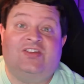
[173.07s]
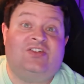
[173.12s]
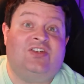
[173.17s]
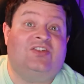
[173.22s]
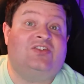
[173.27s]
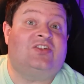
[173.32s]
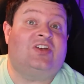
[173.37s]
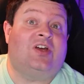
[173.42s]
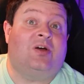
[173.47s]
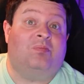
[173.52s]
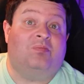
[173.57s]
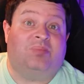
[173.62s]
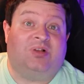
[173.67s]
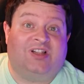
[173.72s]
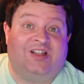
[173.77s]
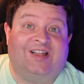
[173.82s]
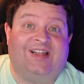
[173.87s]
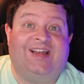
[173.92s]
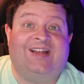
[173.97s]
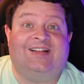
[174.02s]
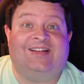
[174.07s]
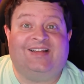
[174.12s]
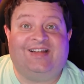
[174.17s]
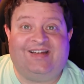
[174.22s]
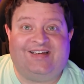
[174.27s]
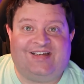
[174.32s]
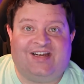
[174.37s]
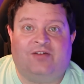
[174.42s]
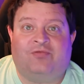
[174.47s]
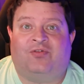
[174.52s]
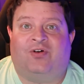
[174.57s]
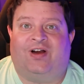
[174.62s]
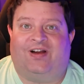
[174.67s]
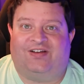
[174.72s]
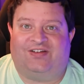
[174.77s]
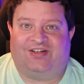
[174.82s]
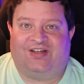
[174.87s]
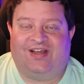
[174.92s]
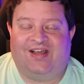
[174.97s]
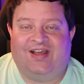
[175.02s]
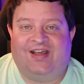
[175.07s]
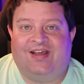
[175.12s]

is completely different